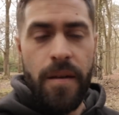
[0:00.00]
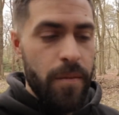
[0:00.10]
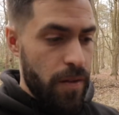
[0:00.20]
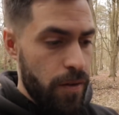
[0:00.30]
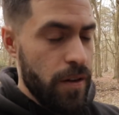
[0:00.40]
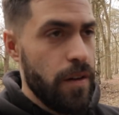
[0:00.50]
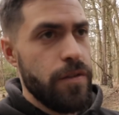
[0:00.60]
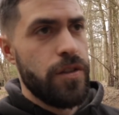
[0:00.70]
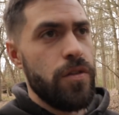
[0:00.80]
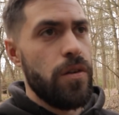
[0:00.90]
But I thought I'd go
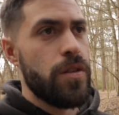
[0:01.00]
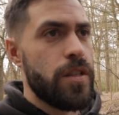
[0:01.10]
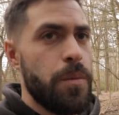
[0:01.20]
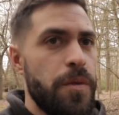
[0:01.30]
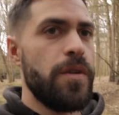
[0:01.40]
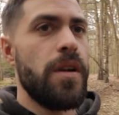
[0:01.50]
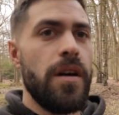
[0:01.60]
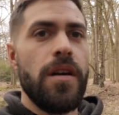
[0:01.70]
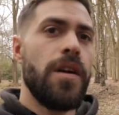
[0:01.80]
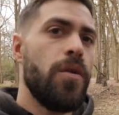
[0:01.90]
for a stroll because some of you are like,
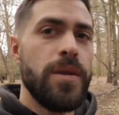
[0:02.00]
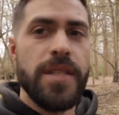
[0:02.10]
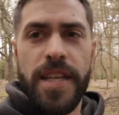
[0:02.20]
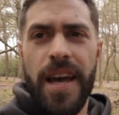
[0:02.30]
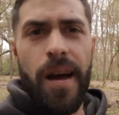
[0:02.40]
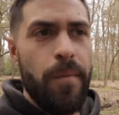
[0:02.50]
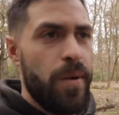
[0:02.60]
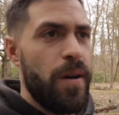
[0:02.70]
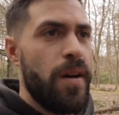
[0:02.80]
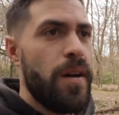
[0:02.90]
oh, you're always in the camp.
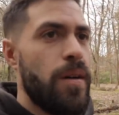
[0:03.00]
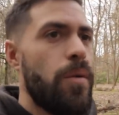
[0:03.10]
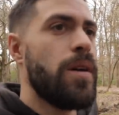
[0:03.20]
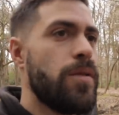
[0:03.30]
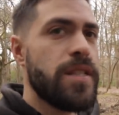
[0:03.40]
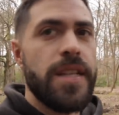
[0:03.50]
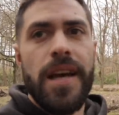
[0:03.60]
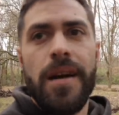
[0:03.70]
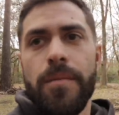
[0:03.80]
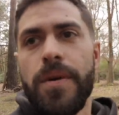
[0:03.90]
Why are you always in the
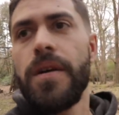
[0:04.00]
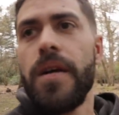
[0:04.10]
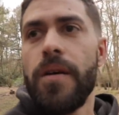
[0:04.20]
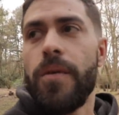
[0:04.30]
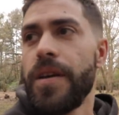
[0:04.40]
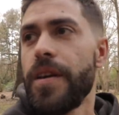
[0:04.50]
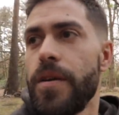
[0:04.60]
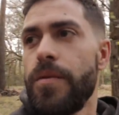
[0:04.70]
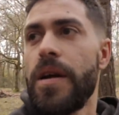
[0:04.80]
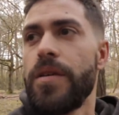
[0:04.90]
camp? Why don't you go
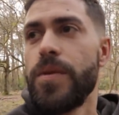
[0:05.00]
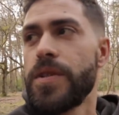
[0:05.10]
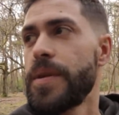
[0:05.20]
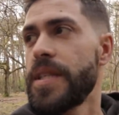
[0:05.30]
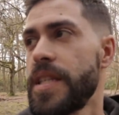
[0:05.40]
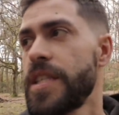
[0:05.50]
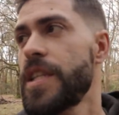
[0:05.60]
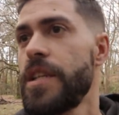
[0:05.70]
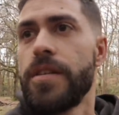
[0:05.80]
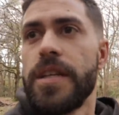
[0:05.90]
around so we can see the
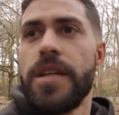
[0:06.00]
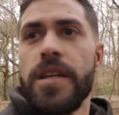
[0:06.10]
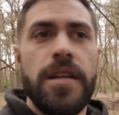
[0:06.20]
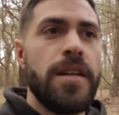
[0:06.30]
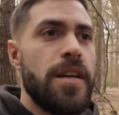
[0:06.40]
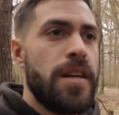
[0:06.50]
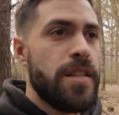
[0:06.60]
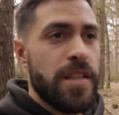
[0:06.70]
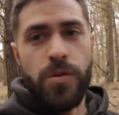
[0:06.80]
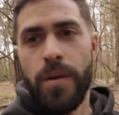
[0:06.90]
scenery?
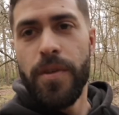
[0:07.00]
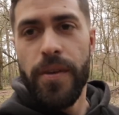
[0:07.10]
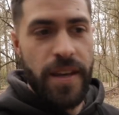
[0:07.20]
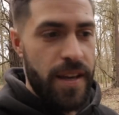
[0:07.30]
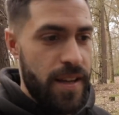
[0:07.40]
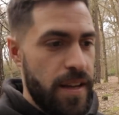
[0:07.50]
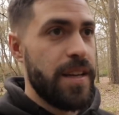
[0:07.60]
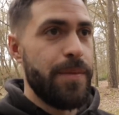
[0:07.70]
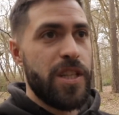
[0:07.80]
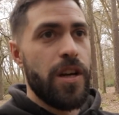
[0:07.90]
So that's what I'm doing.
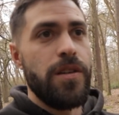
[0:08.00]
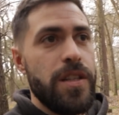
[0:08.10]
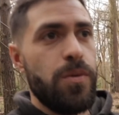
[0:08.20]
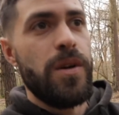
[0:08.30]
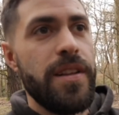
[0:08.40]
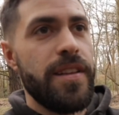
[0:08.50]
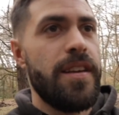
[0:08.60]
Let me show you this woodland.